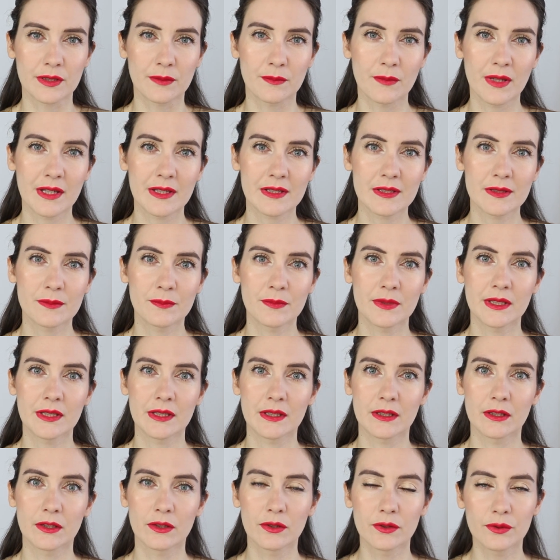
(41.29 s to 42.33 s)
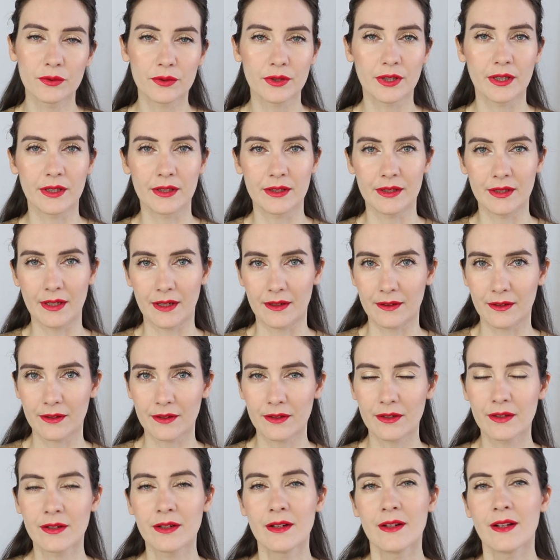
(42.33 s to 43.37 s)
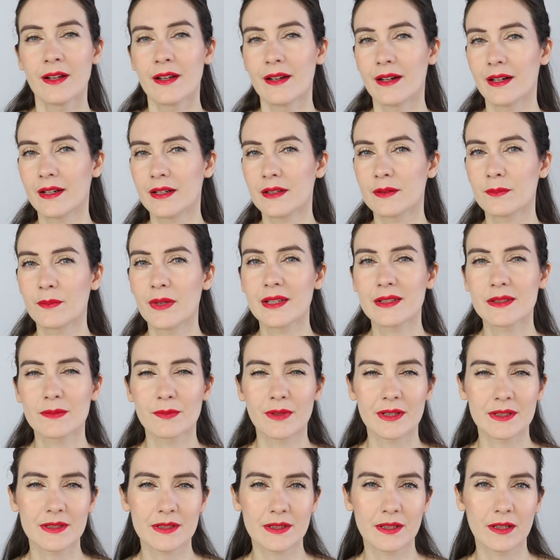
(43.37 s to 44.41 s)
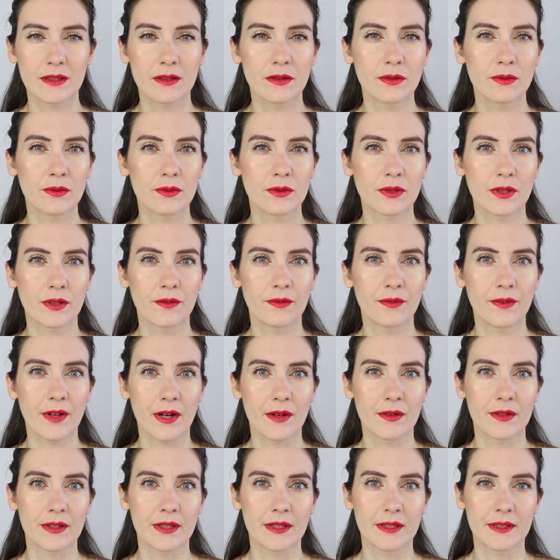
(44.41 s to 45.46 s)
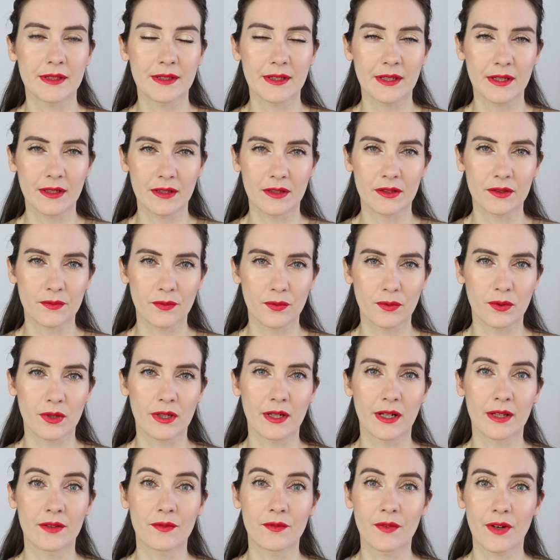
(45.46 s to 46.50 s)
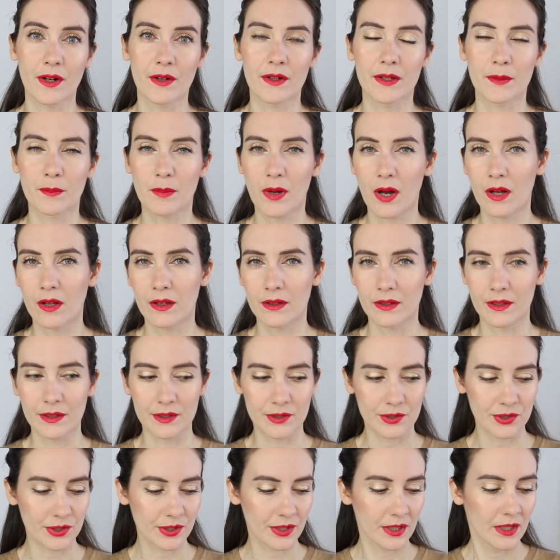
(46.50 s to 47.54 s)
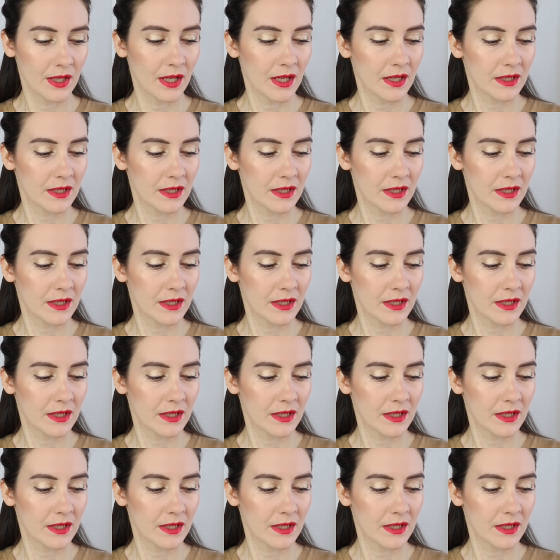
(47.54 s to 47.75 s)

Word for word: It makes me look younger, and it makes my skin look very cared for and very polished.